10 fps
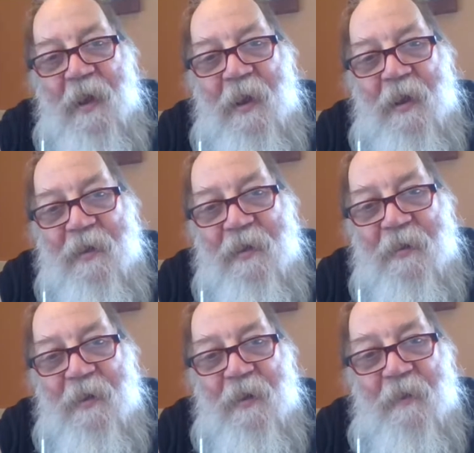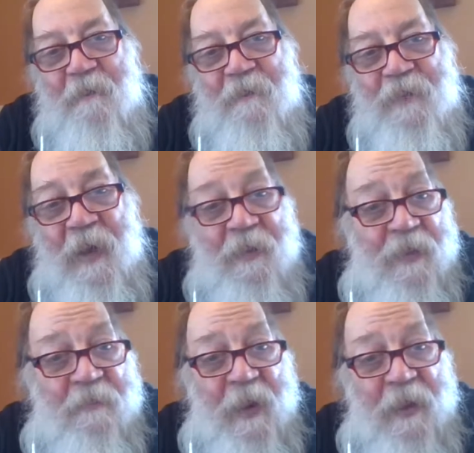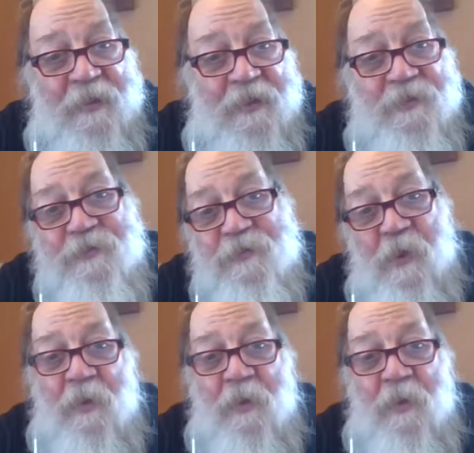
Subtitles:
And the politicians,